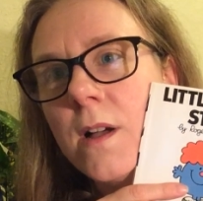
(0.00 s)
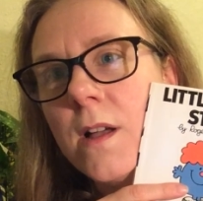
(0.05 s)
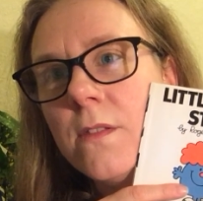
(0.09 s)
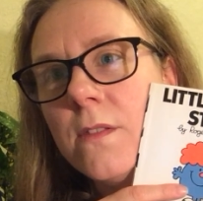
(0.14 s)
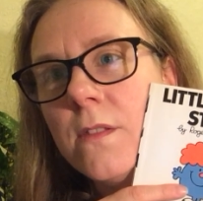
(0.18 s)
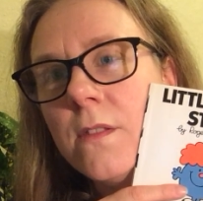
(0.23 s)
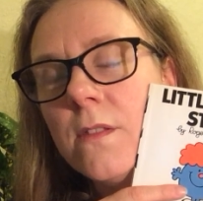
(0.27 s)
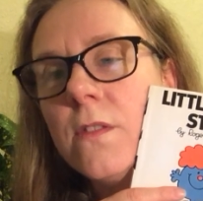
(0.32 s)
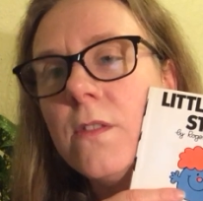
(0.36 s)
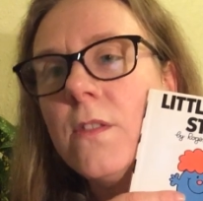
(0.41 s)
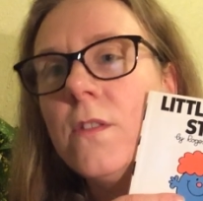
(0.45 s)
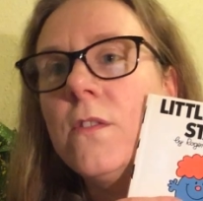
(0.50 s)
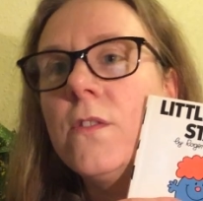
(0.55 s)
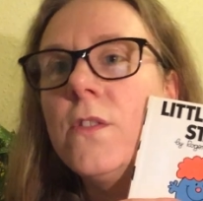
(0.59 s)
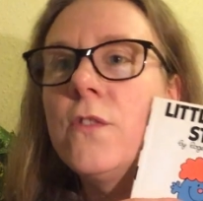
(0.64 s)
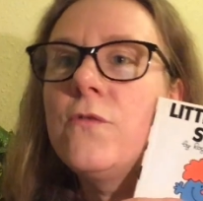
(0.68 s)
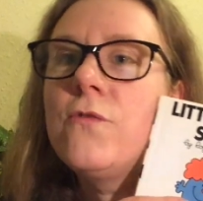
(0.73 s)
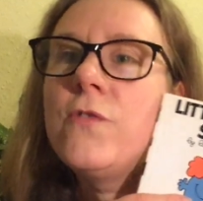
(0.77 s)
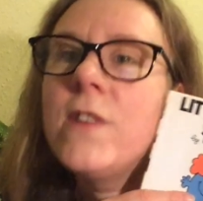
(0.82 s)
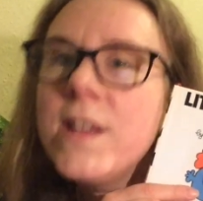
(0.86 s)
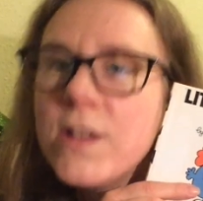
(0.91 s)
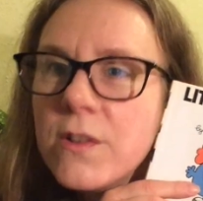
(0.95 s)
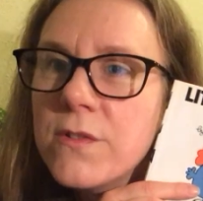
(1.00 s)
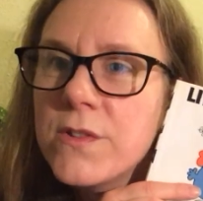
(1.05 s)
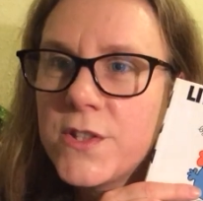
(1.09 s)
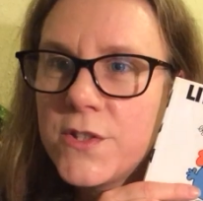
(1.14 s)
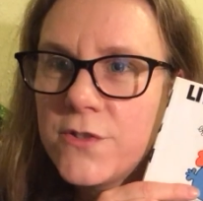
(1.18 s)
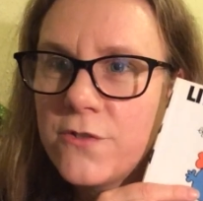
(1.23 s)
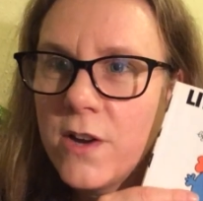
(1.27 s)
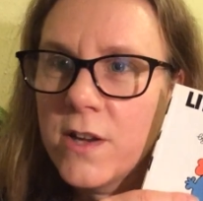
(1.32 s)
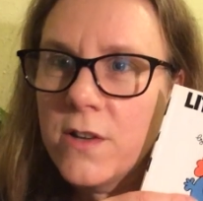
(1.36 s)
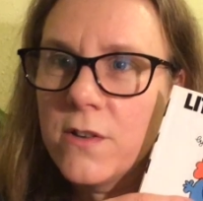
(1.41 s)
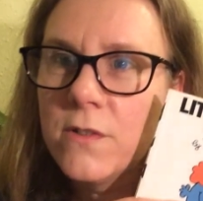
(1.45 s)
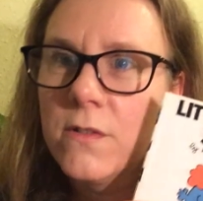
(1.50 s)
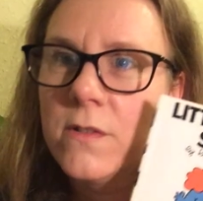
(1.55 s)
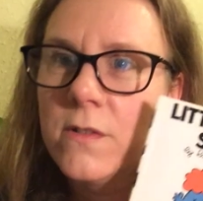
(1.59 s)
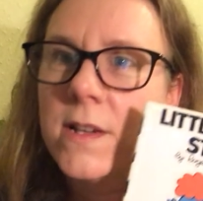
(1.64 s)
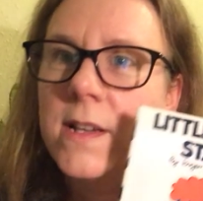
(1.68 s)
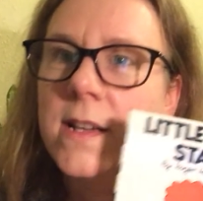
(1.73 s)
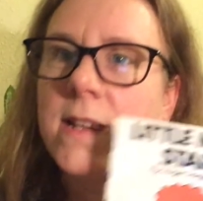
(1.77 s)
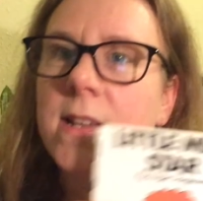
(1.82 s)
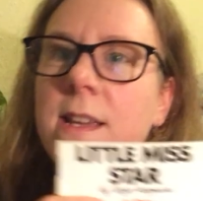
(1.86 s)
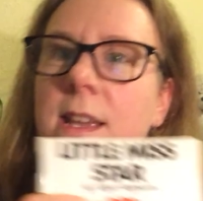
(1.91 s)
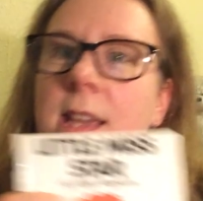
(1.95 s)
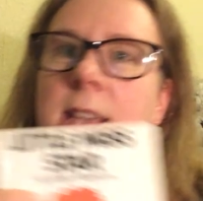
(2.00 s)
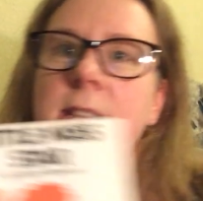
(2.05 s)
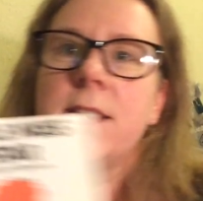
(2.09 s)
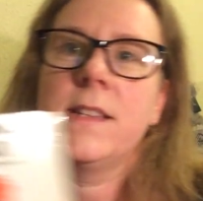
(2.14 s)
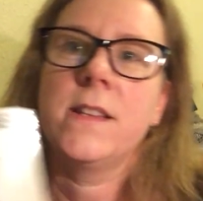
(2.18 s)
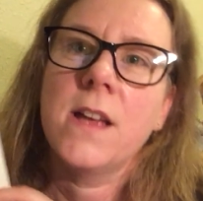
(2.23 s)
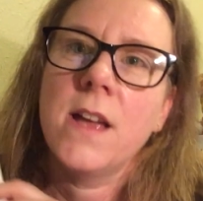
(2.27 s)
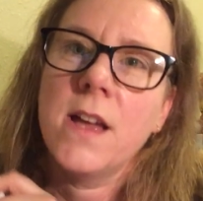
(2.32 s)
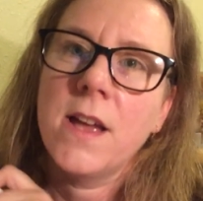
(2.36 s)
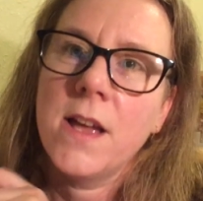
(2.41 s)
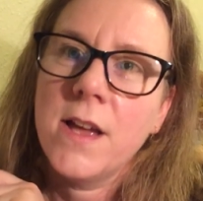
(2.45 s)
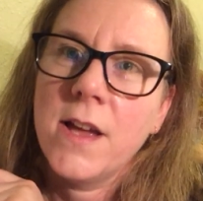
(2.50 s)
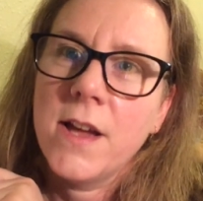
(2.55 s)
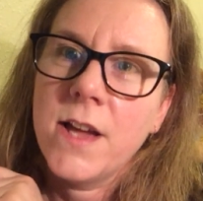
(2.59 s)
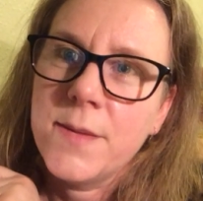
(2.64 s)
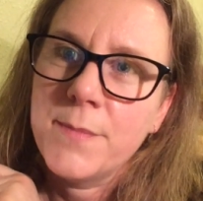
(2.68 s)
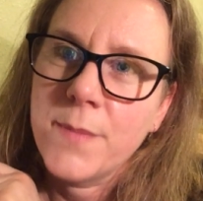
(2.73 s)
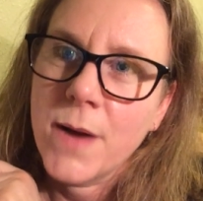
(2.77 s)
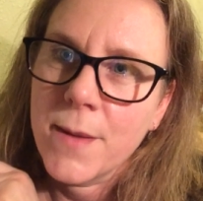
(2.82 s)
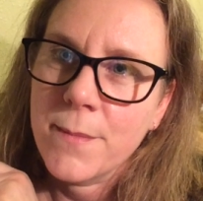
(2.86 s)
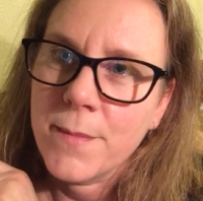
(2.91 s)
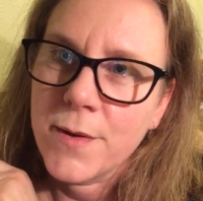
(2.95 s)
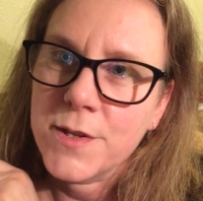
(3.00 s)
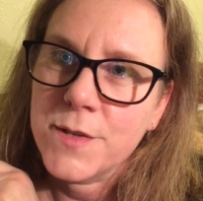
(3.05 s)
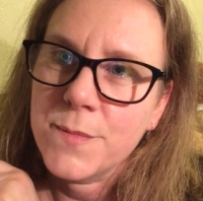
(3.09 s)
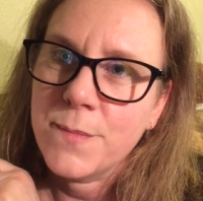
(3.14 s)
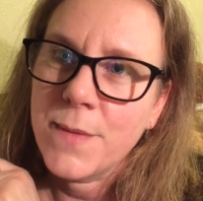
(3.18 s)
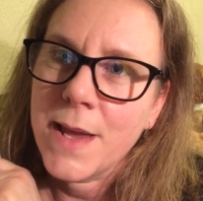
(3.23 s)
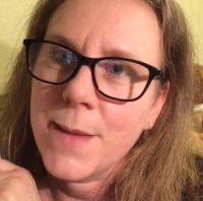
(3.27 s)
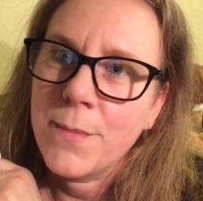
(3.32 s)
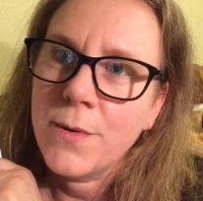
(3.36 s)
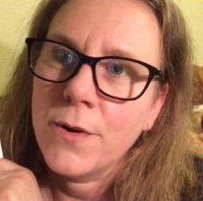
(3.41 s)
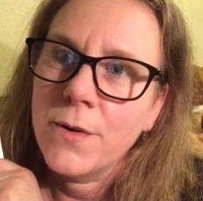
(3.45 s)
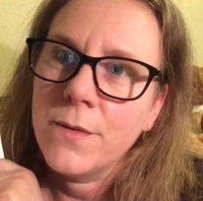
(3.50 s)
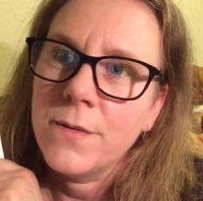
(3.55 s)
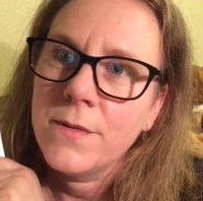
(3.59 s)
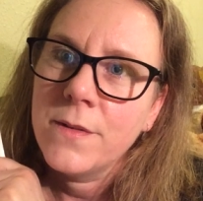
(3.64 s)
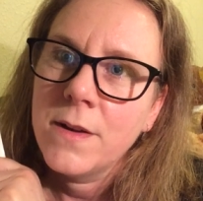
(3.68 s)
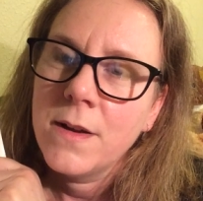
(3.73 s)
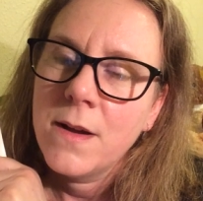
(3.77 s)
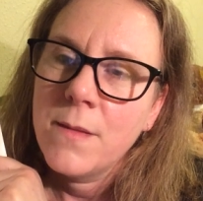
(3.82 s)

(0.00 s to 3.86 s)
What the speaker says: and the real struggle isn't heard by most people.